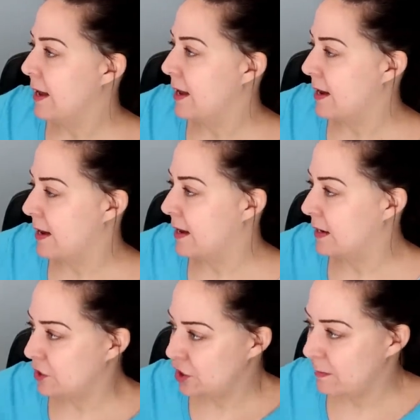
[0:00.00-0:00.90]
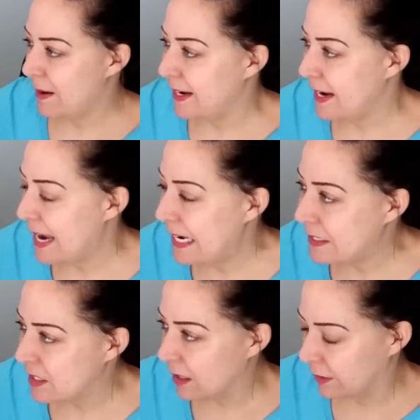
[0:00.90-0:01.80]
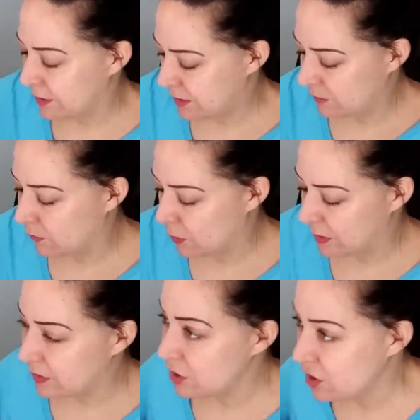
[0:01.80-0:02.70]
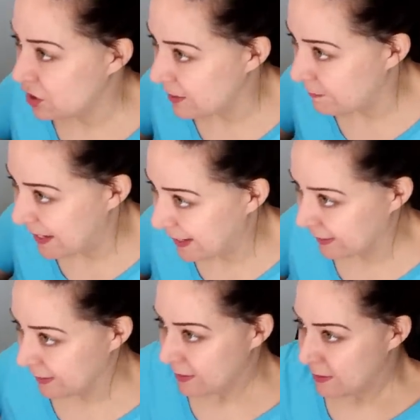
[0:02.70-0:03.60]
and she paid eight dollars for the shipping.